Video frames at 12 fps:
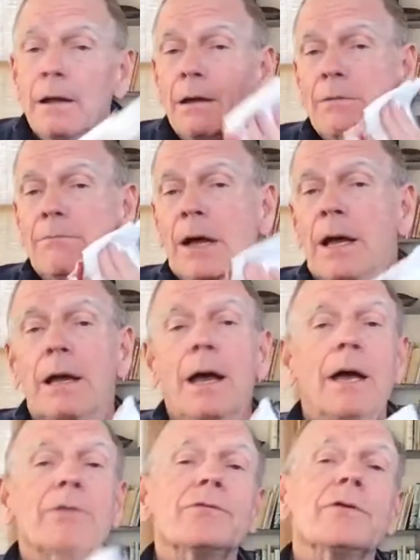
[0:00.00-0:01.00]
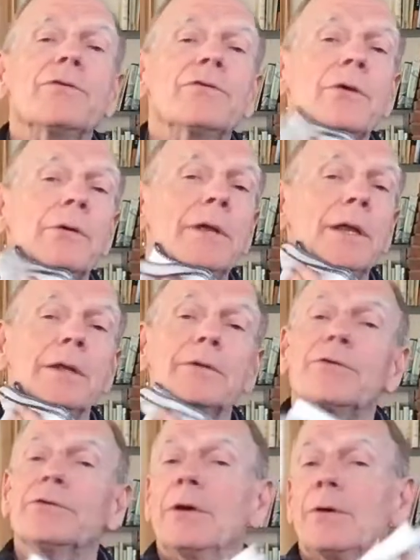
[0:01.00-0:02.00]
oh my gosh, it's
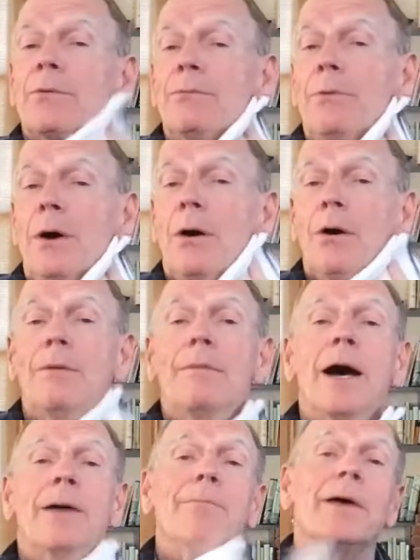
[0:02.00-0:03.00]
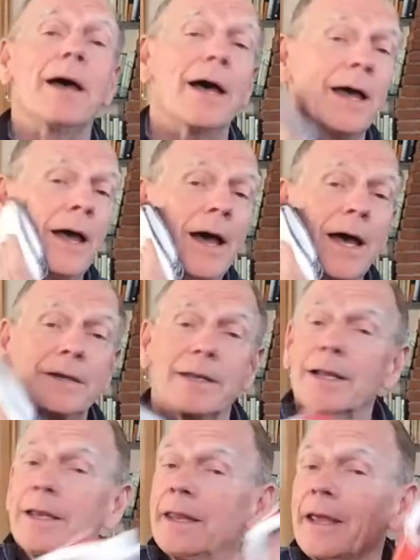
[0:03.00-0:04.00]
getting so warm. I
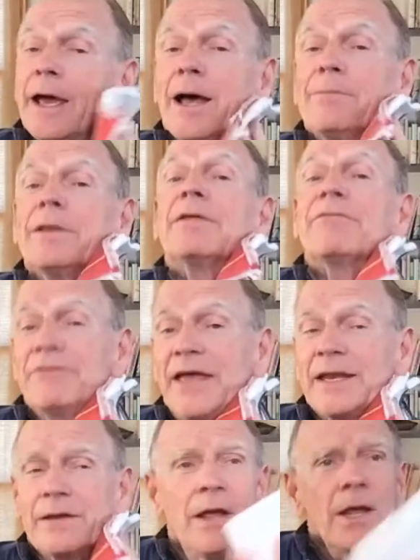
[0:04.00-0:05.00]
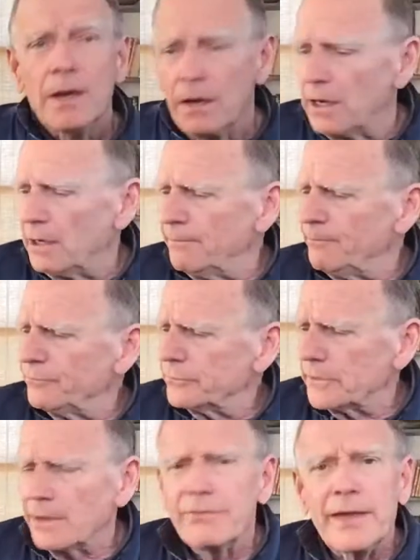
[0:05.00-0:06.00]
declare I'm in a faint.
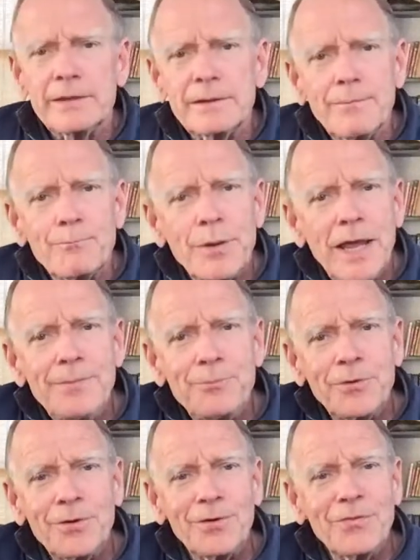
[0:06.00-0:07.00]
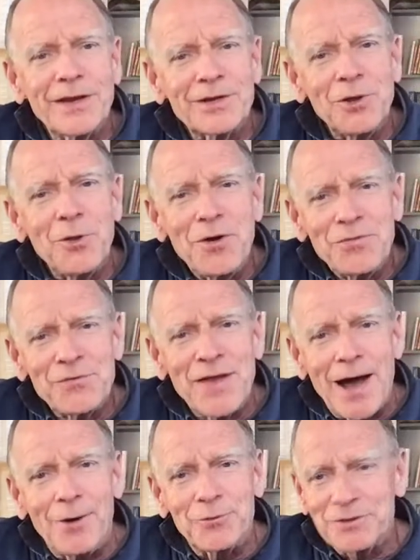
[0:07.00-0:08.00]
That cloth
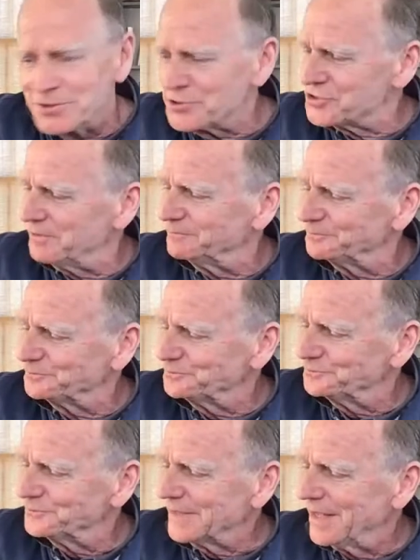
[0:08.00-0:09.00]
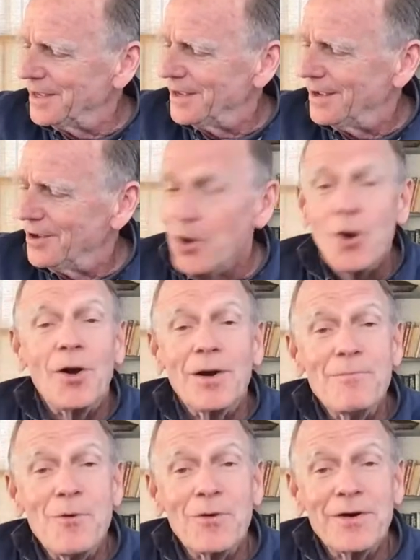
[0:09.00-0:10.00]
towels
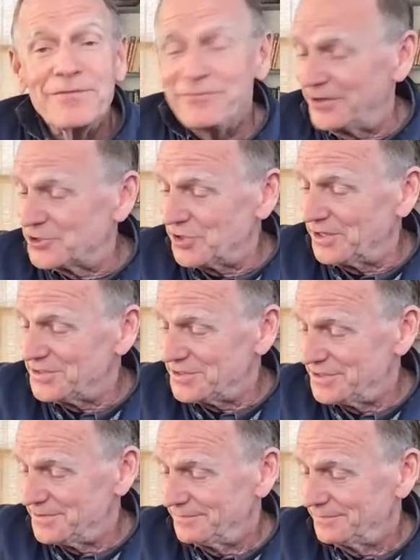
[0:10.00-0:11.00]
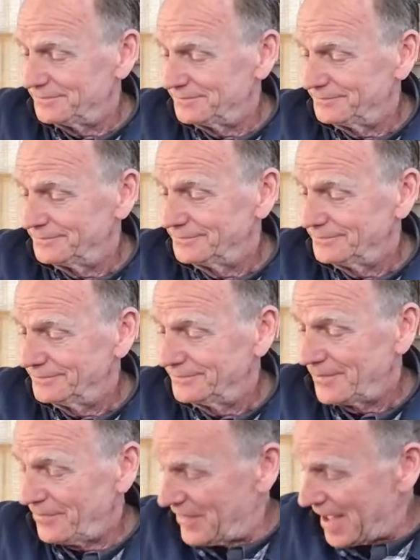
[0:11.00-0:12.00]
are more efficient
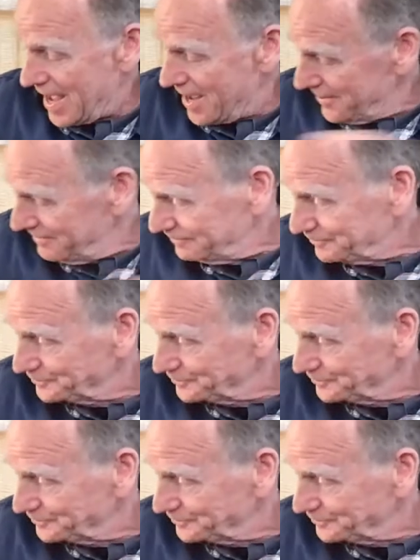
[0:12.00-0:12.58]
than